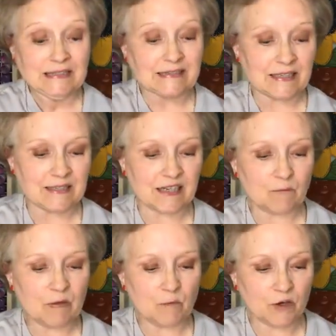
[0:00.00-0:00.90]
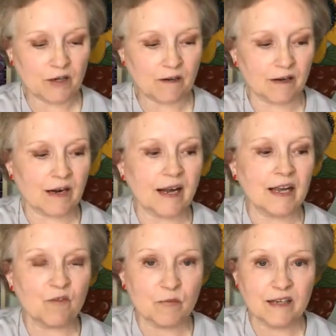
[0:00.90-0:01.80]
things that I've been working on. I
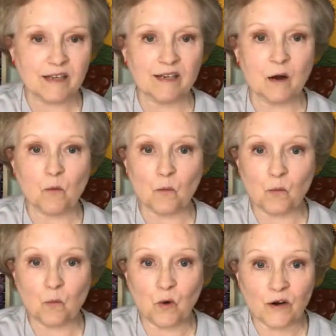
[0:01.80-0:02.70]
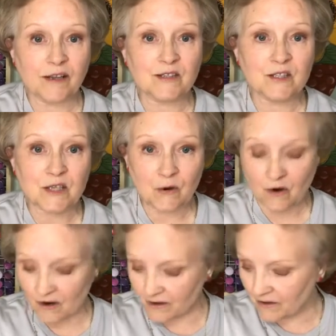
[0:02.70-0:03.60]
have been working so
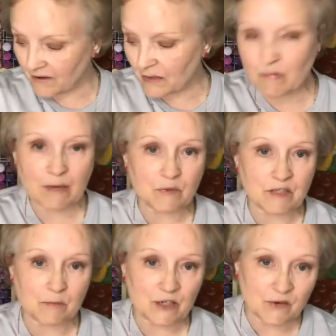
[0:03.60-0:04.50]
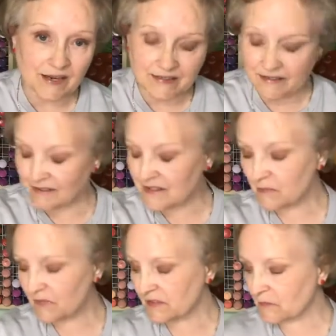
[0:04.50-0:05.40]
hard on coming up with some new ideas
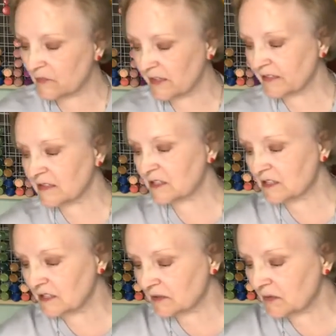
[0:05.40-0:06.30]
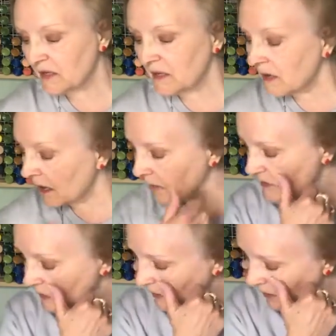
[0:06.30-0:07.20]
and some things to do. Um,
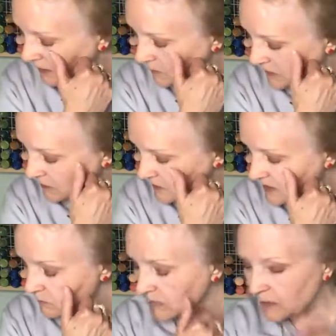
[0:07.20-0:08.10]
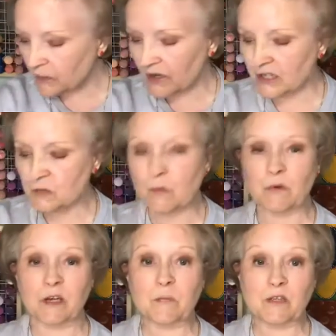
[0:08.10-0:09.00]
so we are going to be doing some Mod Podge, but
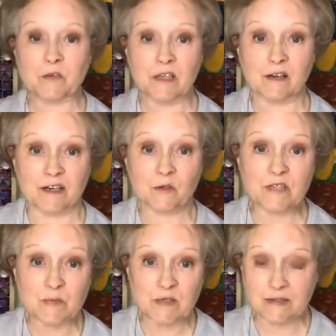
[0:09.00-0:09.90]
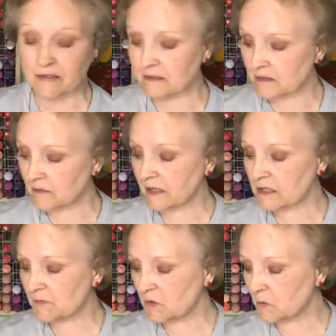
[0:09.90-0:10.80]
we're going to be doing a lot of Christmas things in the
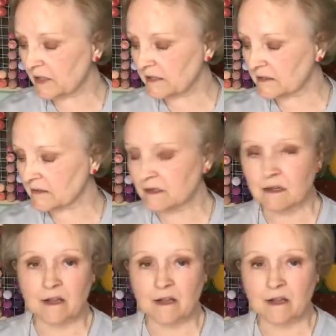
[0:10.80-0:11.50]
next few weeks because